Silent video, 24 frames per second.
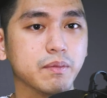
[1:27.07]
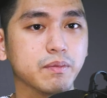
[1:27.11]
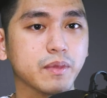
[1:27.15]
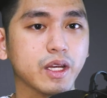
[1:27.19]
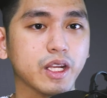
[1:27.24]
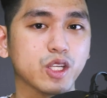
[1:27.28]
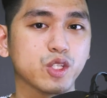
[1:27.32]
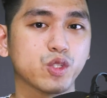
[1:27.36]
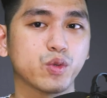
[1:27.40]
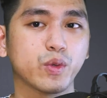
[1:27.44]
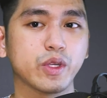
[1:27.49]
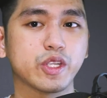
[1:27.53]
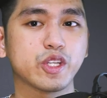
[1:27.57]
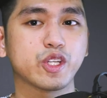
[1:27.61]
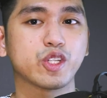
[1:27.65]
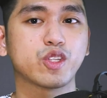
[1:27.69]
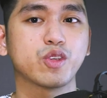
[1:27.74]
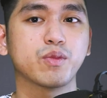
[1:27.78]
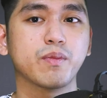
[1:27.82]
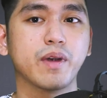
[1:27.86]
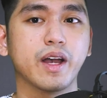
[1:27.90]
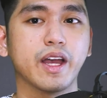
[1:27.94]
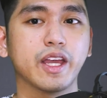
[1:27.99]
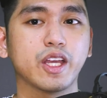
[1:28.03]
I'm gonna switch
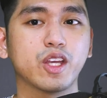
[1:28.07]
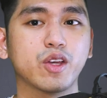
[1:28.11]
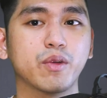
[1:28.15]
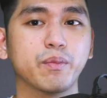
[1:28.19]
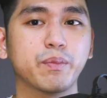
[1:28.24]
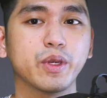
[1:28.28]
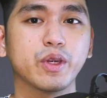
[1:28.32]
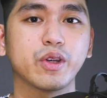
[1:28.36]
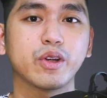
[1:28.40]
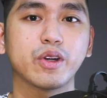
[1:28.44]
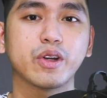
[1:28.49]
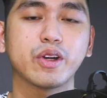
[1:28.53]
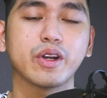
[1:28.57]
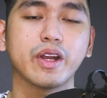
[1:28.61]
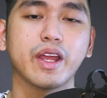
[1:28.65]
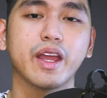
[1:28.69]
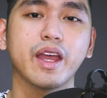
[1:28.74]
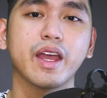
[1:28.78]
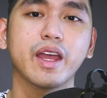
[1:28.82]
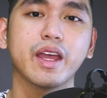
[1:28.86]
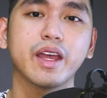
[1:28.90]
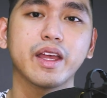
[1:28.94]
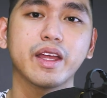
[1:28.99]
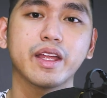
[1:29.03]
to my computer
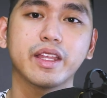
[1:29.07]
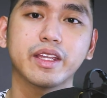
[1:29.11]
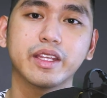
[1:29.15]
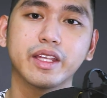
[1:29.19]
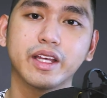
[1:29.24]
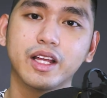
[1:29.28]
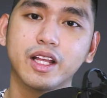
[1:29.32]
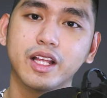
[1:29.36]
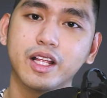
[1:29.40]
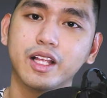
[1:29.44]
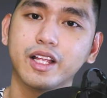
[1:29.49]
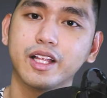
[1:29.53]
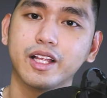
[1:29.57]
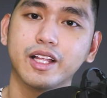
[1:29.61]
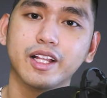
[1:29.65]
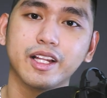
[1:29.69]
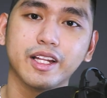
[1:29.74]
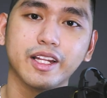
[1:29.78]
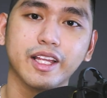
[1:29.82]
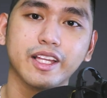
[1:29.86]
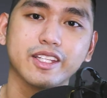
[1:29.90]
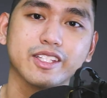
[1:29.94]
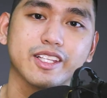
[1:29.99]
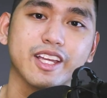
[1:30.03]
and
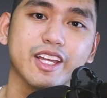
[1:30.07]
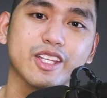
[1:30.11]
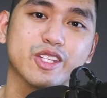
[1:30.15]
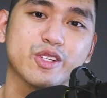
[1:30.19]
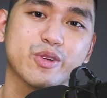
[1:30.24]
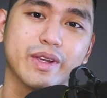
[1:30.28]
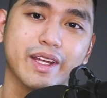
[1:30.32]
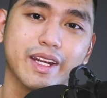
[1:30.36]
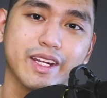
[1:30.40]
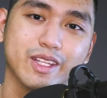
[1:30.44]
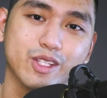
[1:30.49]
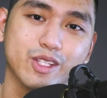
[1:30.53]
let's get straight